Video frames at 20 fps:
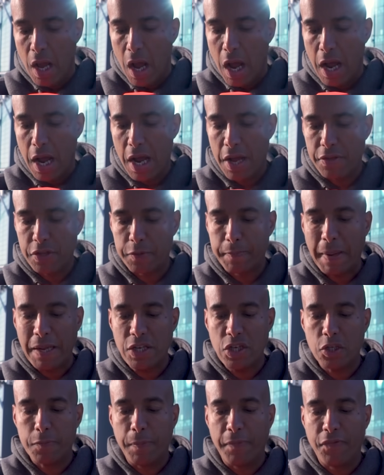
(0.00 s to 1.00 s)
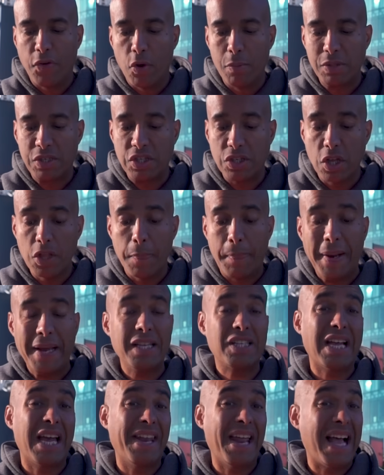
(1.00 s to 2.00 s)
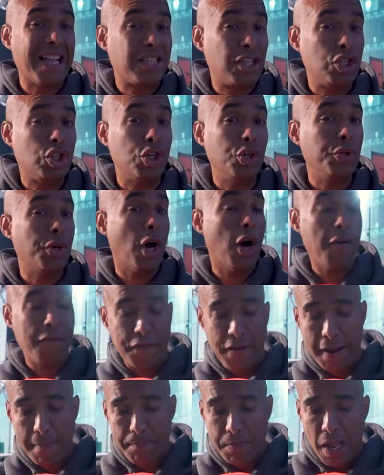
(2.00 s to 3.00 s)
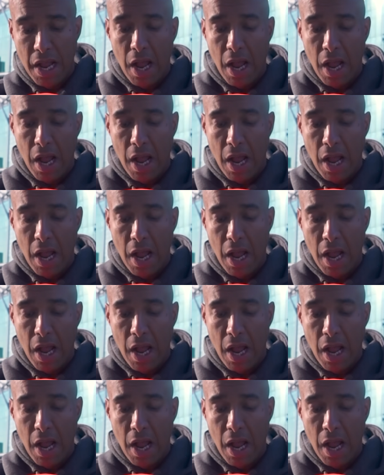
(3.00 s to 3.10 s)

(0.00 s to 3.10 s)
The Spaniard's performances on the pitch and attitude off it